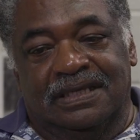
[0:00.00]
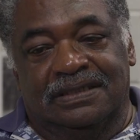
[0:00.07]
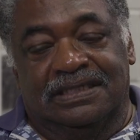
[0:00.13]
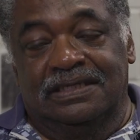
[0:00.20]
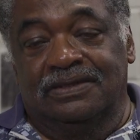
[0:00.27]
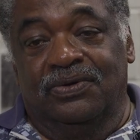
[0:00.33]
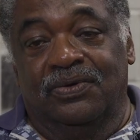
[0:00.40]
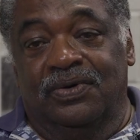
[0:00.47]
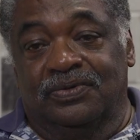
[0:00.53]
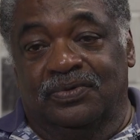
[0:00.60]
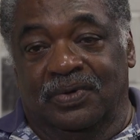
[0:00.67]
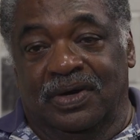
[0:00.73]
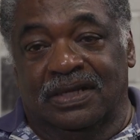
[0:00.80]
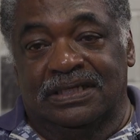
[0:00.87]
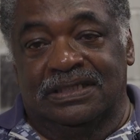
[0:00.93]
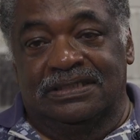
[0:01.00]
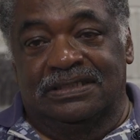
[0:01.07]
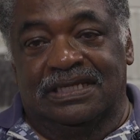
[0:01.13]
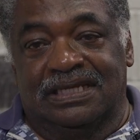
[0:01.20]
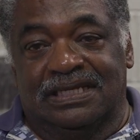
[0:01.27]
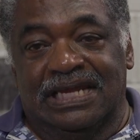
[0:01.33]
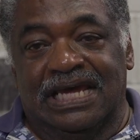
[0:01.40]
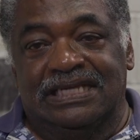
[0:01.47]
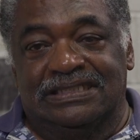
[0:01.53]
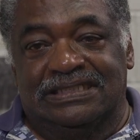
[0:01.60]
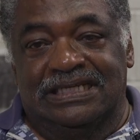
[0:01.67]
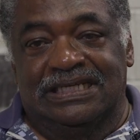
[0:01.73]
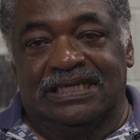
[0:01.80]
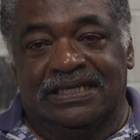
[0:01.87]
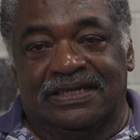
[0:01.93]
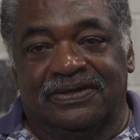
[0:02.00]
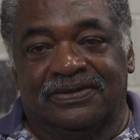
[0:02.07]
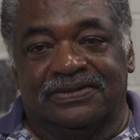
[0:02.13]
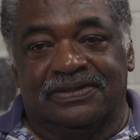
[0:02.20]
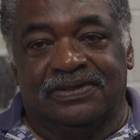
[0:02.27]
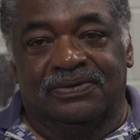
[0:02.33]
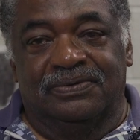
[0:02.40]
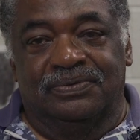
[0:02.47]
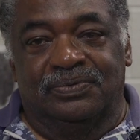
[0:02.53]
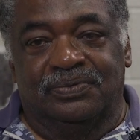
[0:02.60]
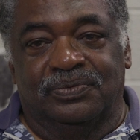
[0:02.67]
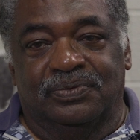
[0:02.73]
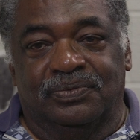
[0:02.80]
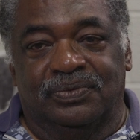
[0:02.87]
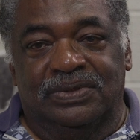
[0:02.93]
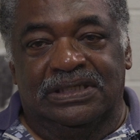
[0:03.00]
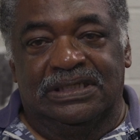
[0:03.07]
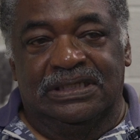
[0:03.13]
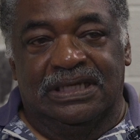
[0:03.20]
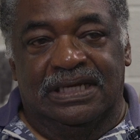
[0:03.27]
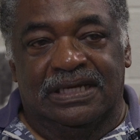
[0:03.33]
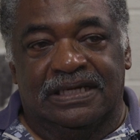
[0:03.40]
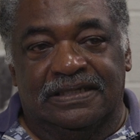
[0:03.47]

didn't go as well as things did here. So we